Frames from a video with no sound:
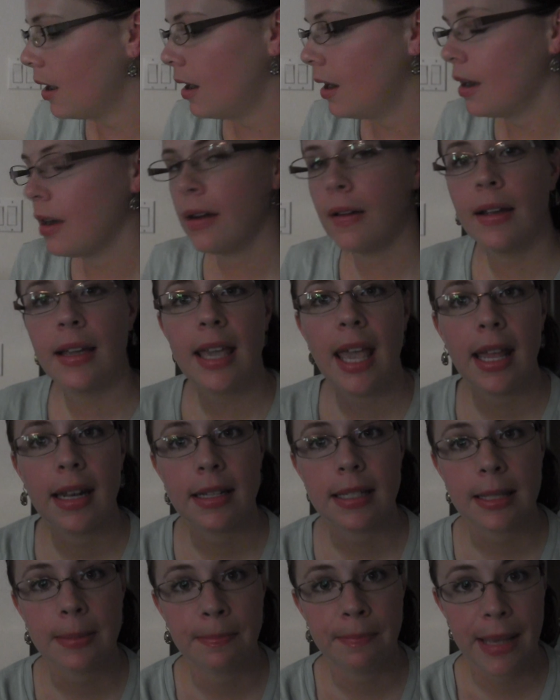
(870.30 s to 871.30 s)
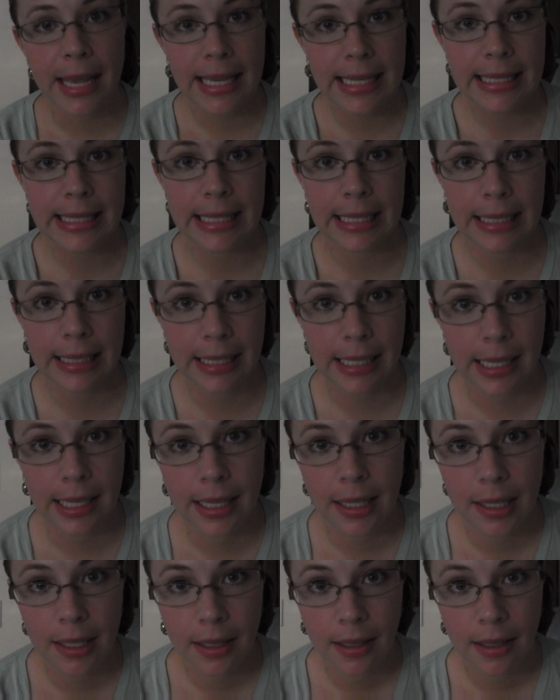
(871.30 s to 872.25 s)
A hurricane is basically